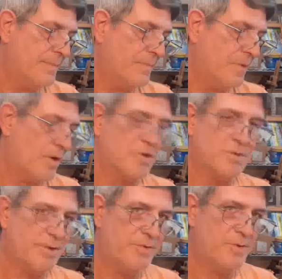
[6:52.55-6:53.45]
We'll
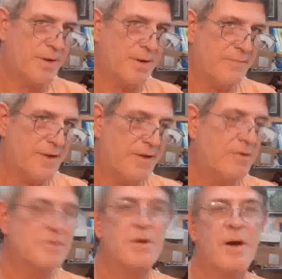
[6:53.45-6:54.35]
also be doing
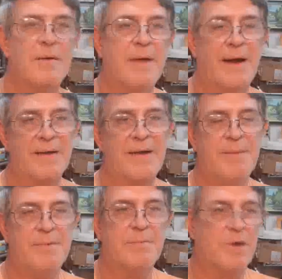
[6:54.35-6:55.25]
videos on how to
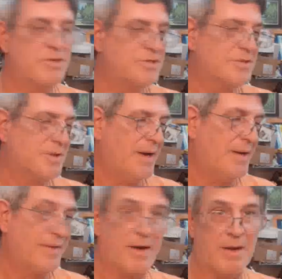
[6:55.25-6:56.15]
keep your brushes clean.
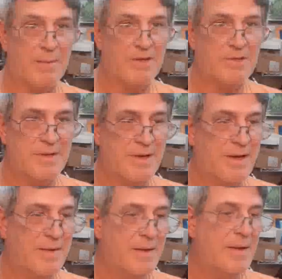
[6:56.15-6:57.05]
I think I already mentioned
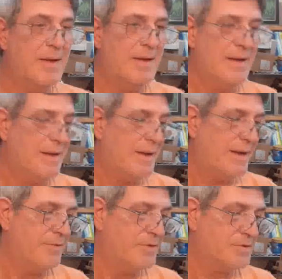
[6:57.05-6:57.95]
that.
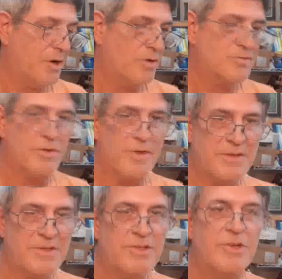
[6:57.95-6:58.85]
And there's also
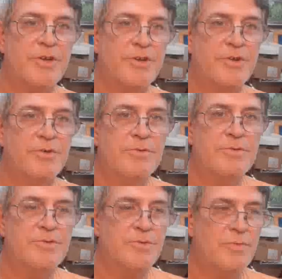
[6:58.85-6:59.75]
things that you can
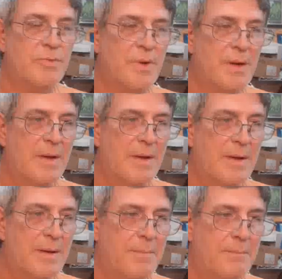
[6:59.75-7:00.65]
use to
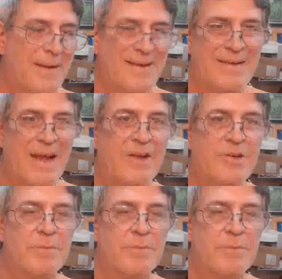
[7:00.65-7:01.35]
maintain your